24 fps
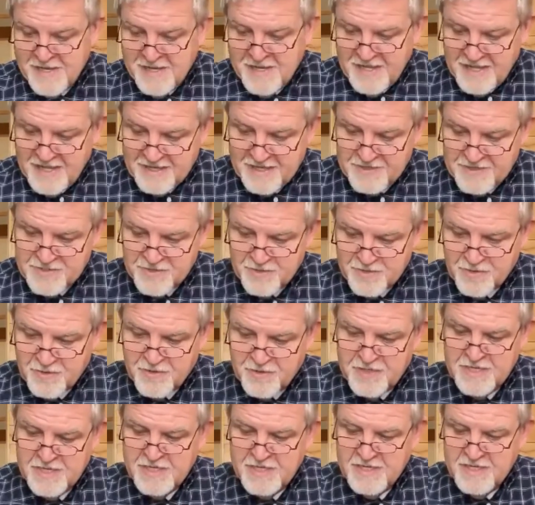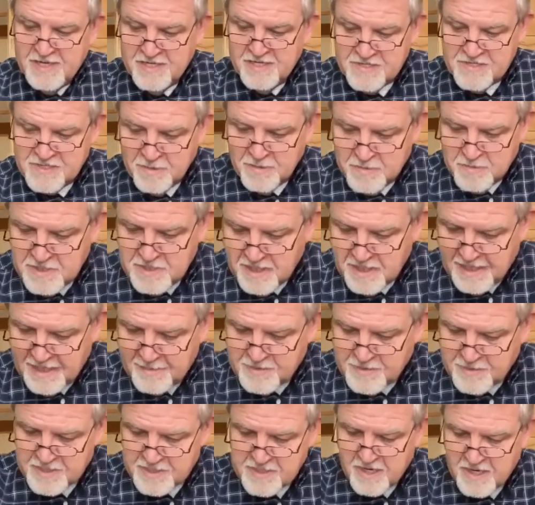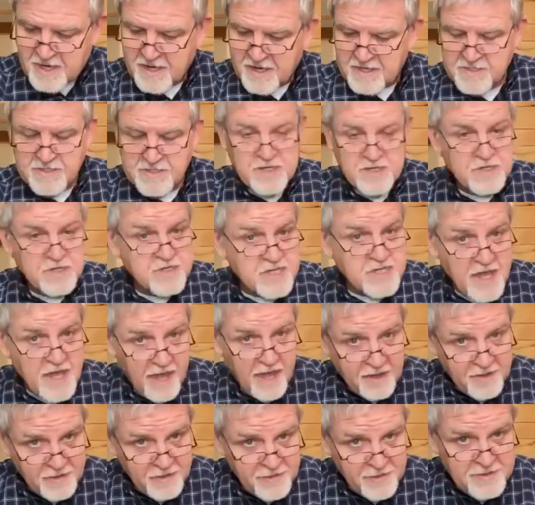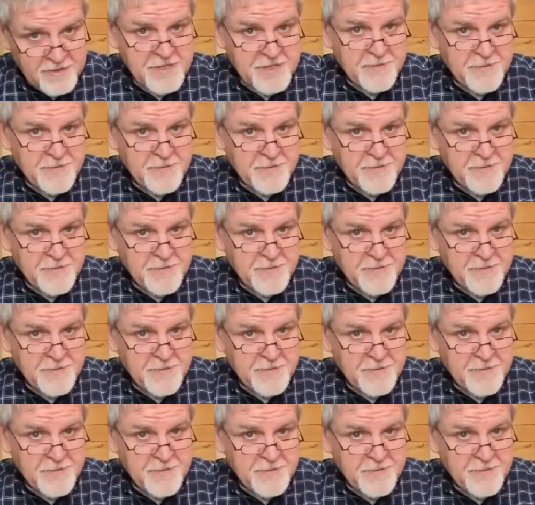And so uh, sometimes it's hard to tell